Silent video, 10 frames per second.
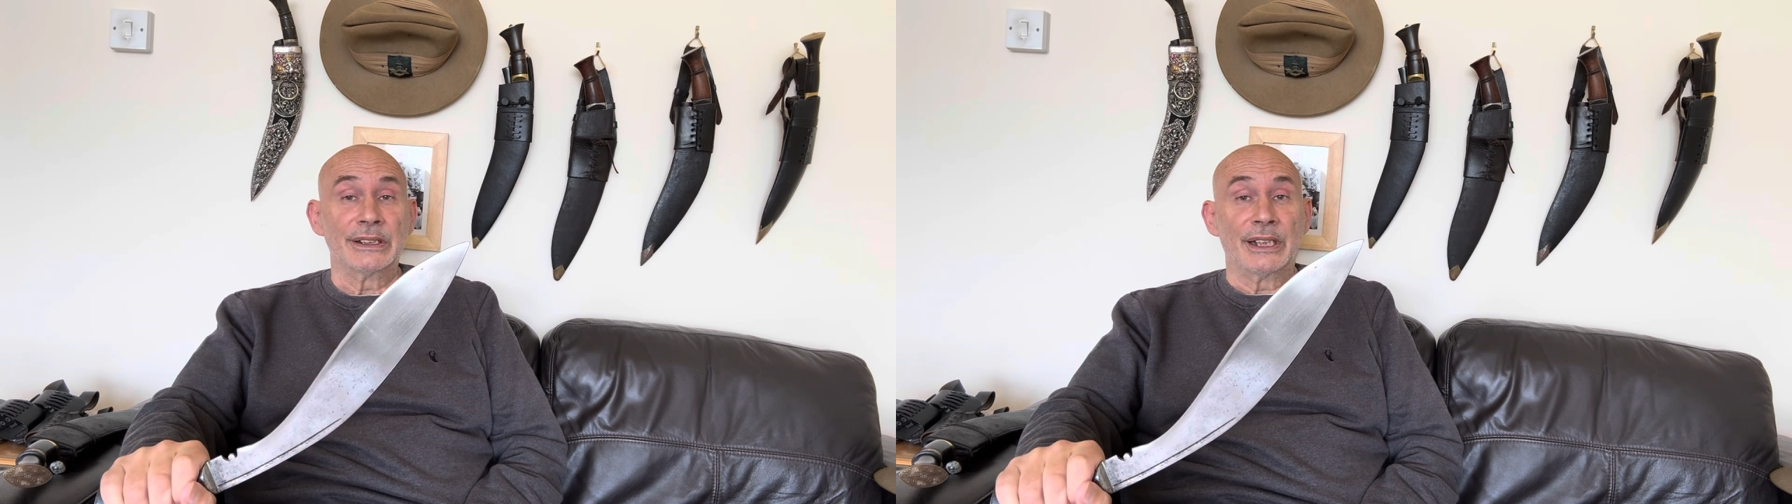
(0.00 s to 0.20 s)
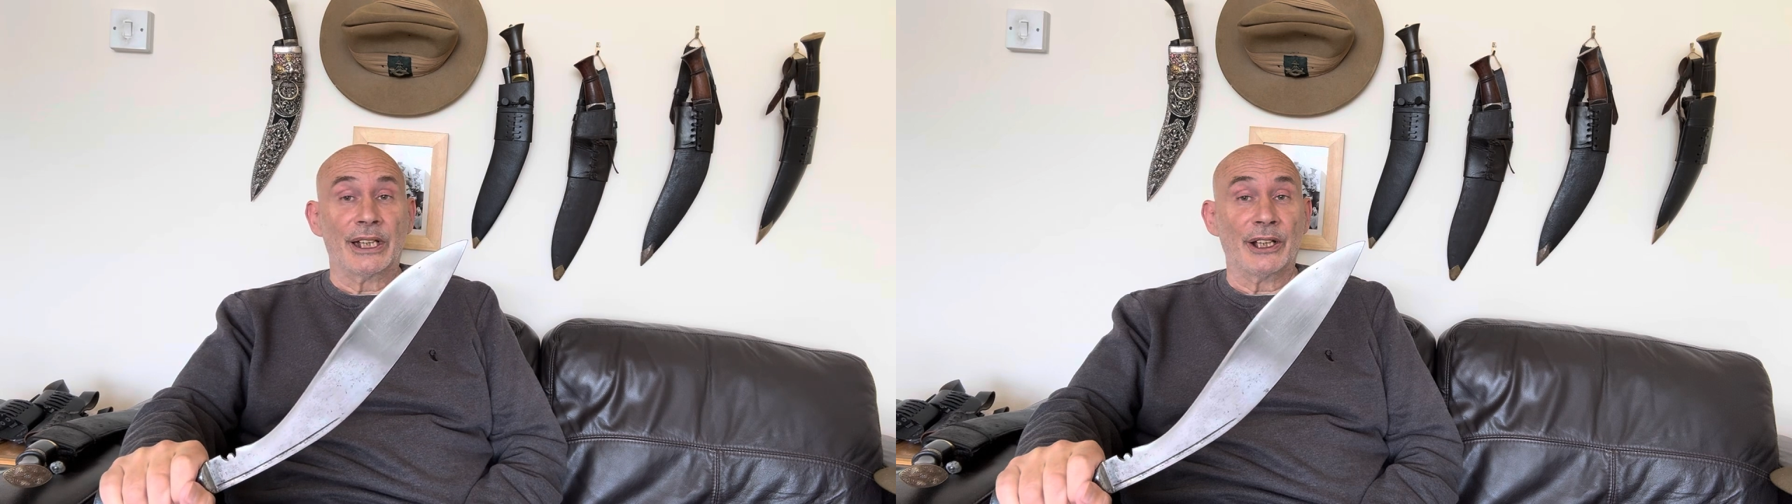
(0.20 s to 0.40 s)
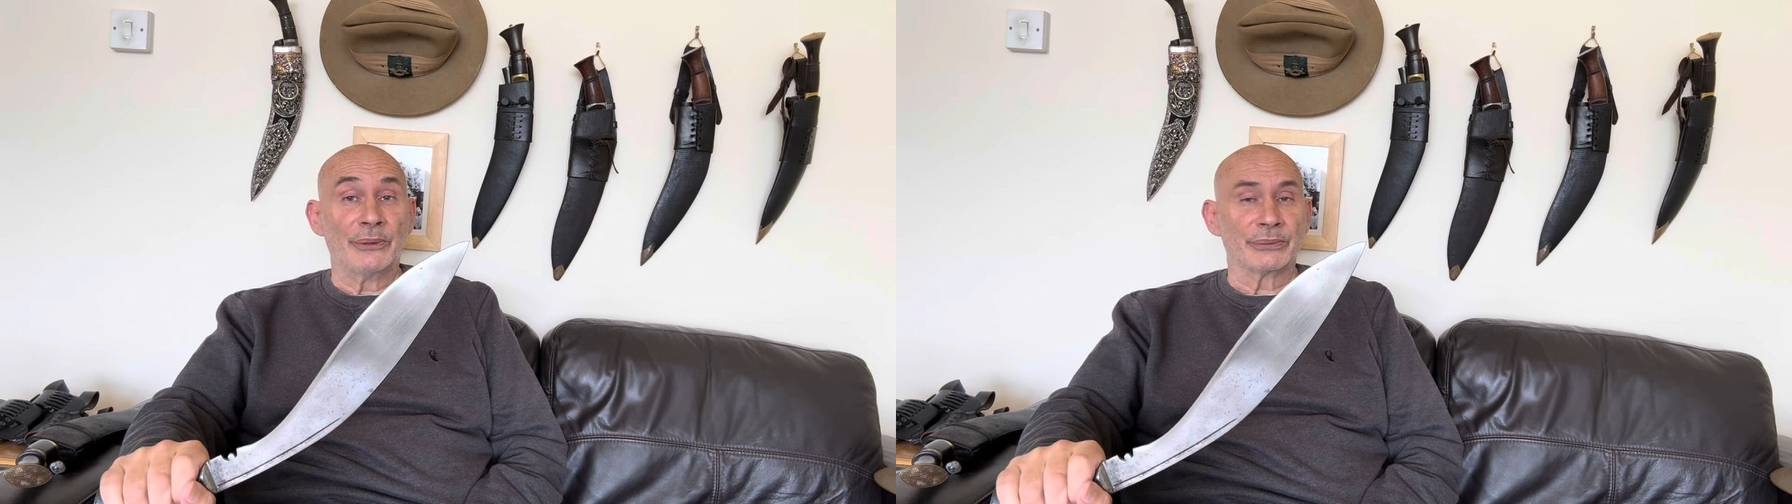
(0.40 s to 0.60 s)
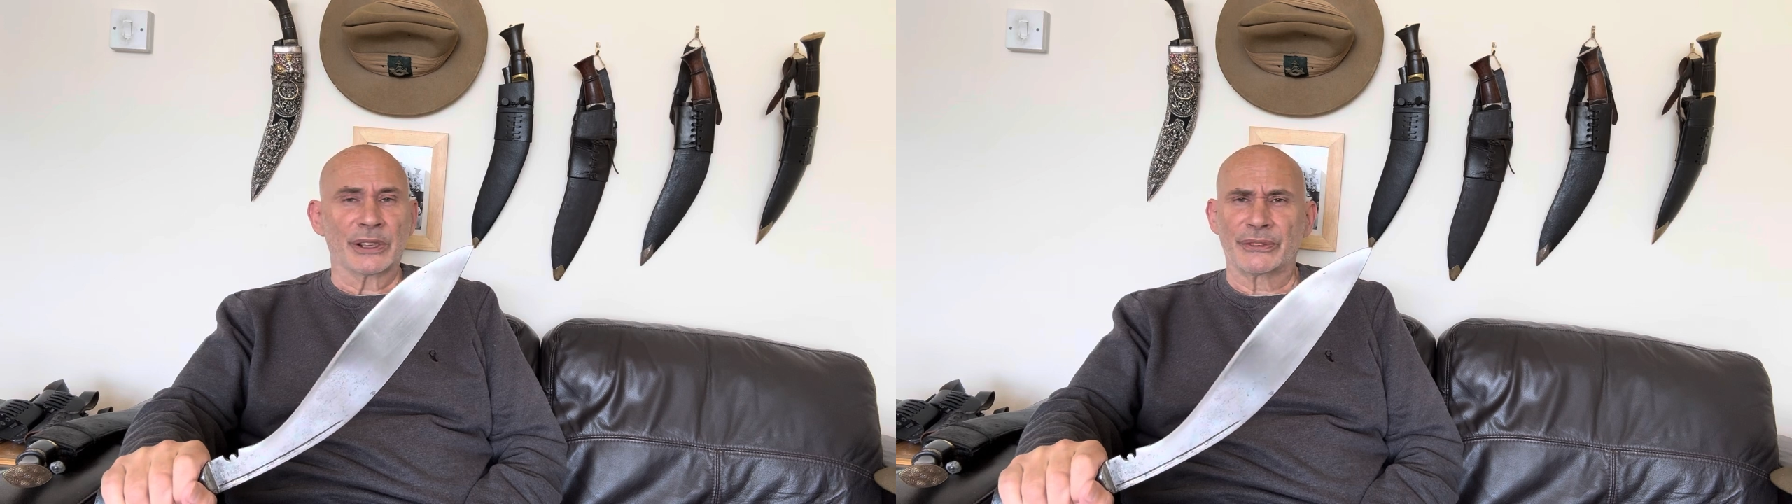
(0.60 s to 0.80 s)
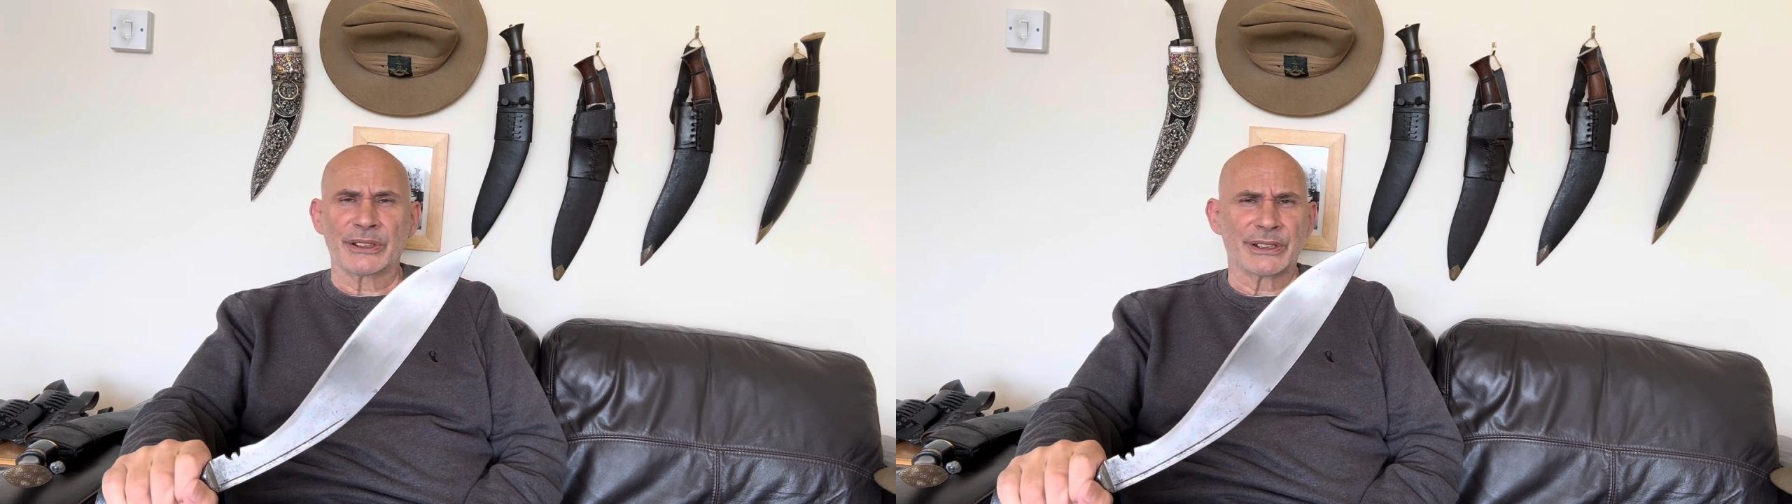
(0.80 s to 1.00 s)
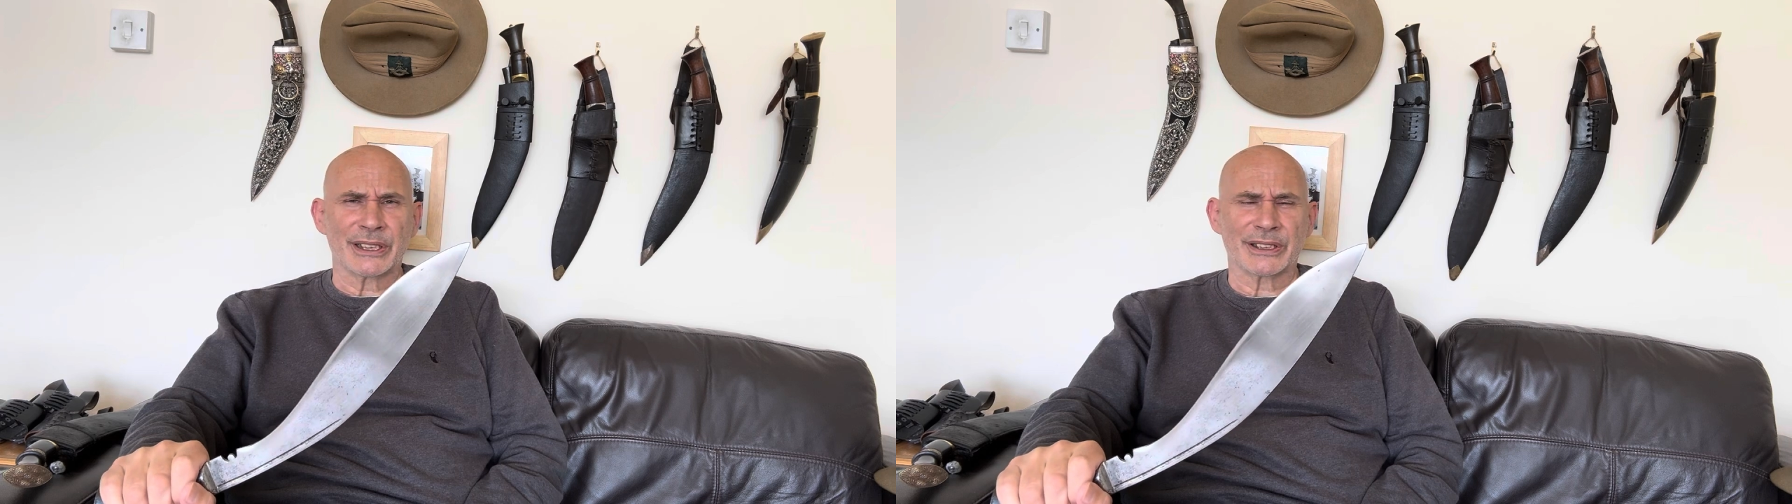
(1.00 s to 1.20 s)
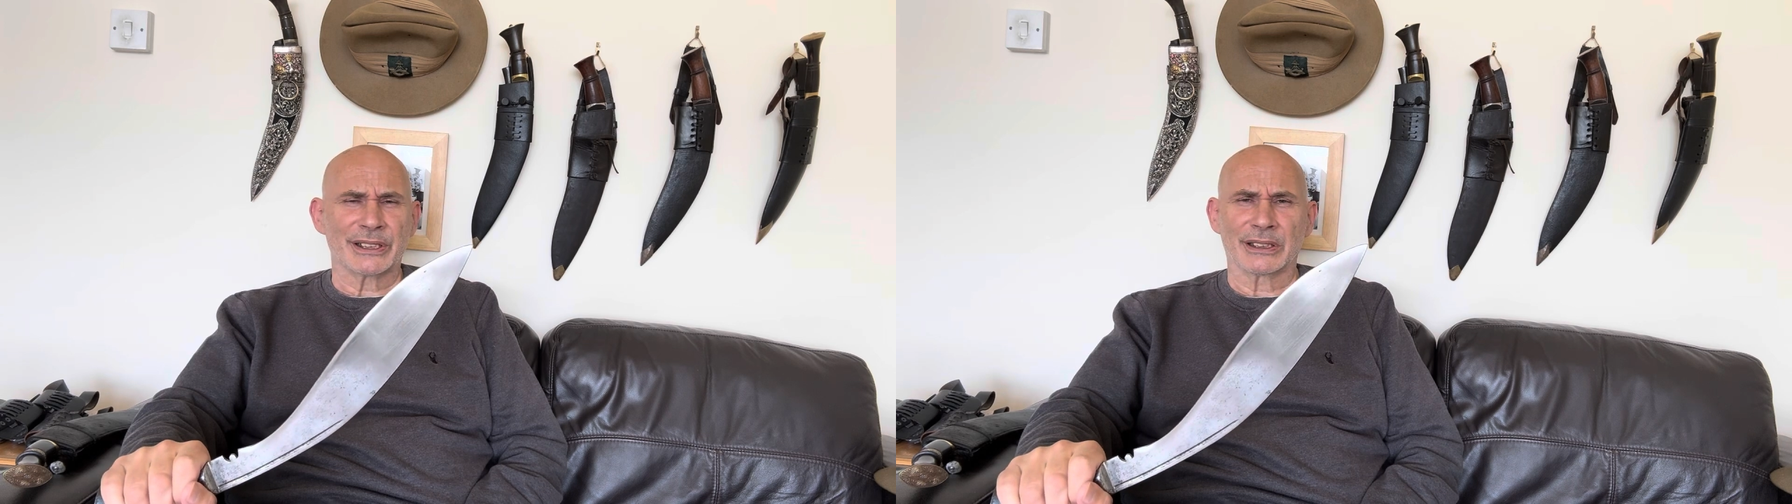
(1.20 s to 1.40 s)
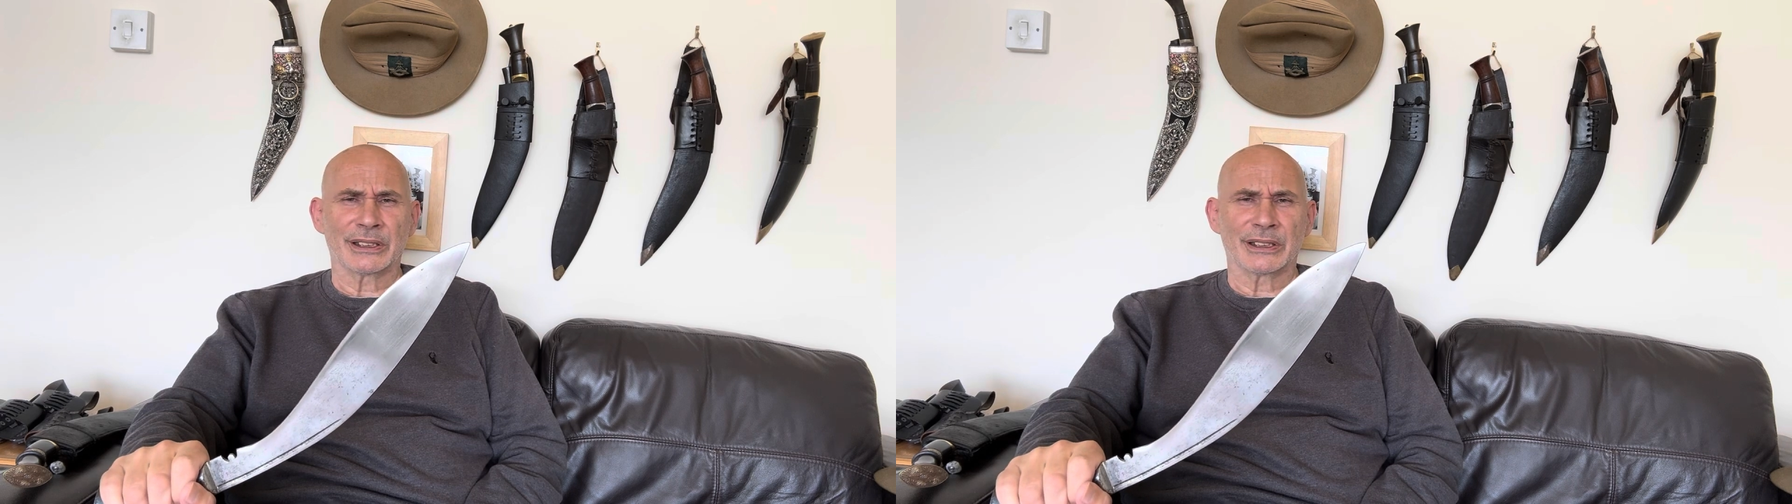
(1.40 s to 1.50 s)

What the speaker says: A fantastic